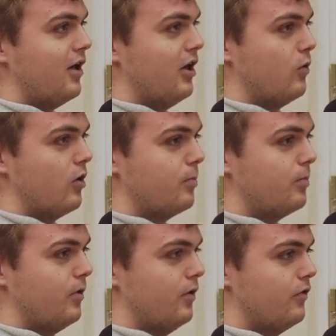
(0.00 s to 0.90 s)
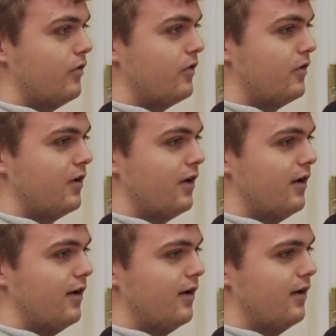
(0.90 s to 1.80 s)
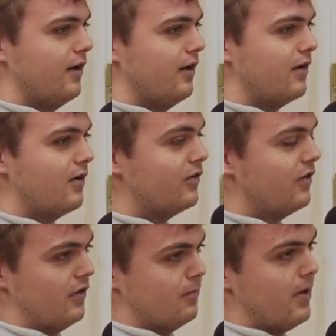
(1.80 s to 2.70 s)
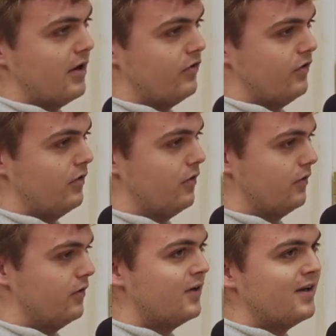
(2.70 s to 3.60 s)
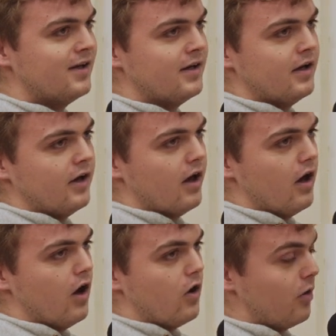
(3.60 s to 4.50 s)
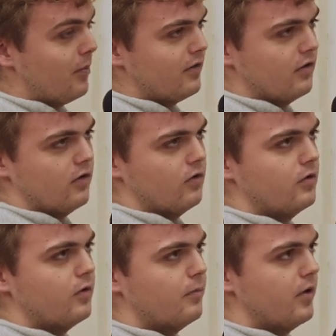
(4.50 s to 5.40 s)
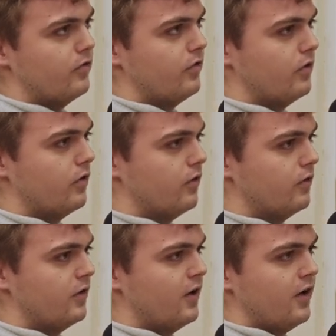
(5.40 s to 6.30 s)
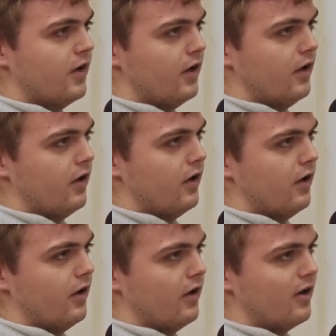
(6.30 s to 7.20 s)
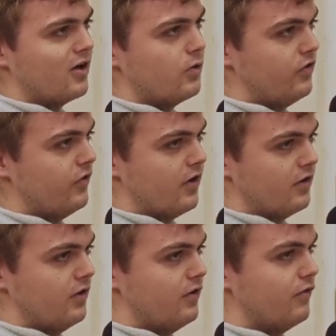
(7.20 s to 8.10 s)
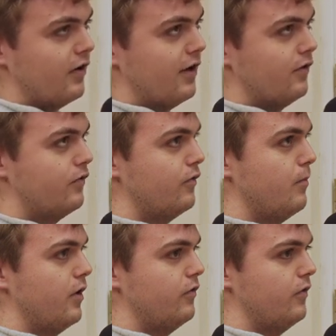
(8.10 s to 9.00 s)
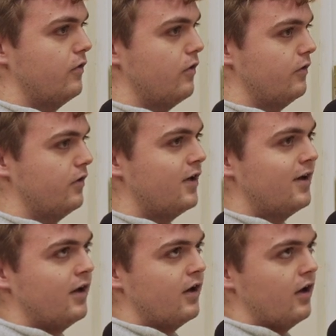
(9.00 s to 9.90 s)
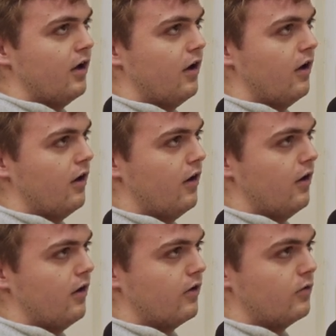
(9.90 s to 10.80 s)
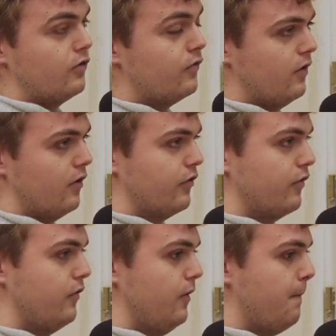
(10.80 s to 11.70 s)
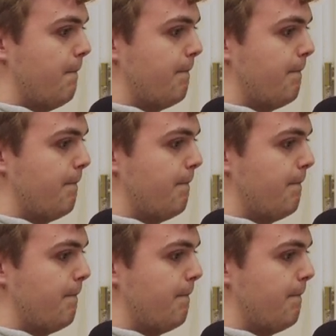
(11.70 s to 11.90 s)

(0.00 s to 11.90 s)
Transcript: Europe is continent based on Roman law, based on uh, Christianity faith based on uh, Greece philosophy.